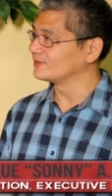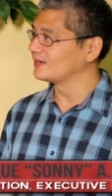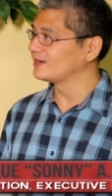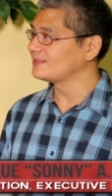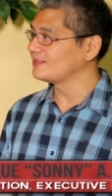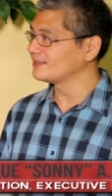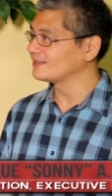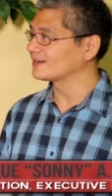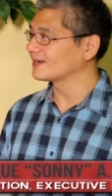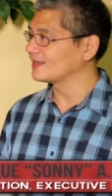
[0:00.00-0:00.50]
And I
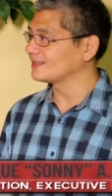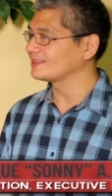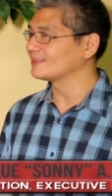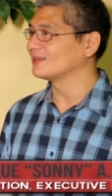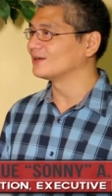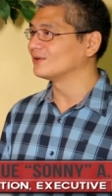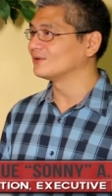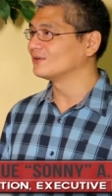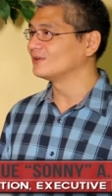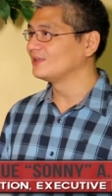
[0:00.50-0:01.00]
think right
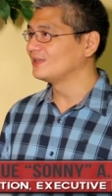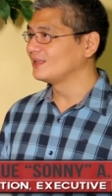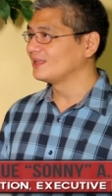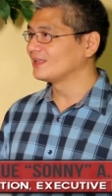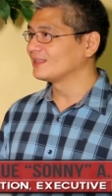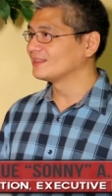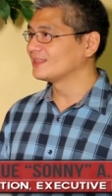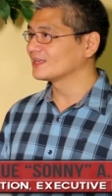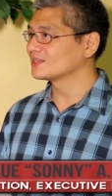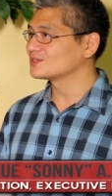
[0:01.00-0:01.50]
now,
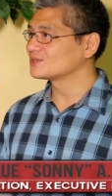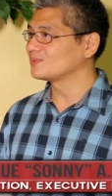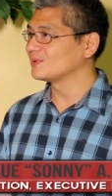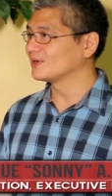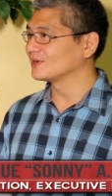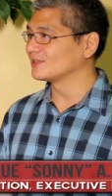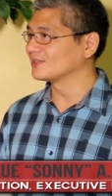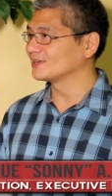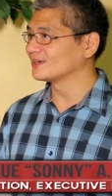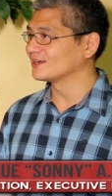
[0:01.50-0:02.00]
that's
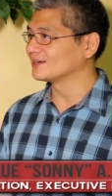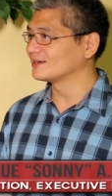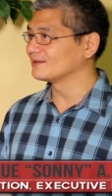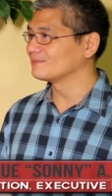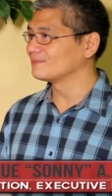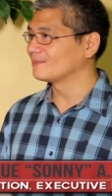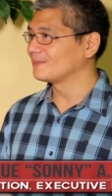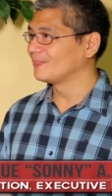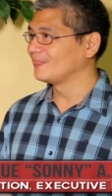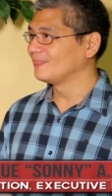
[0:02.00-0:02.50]
where the,
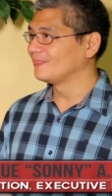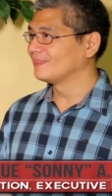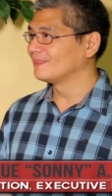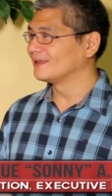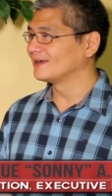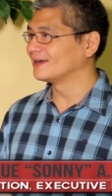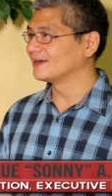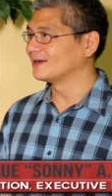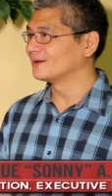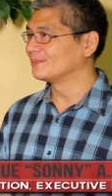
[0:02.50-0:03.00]

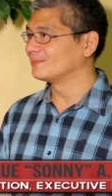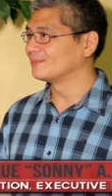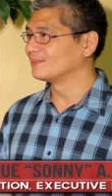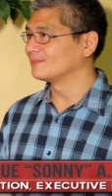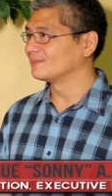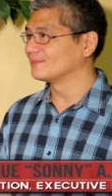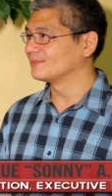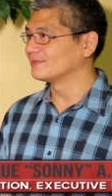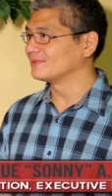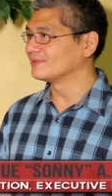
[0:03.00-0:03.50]
um,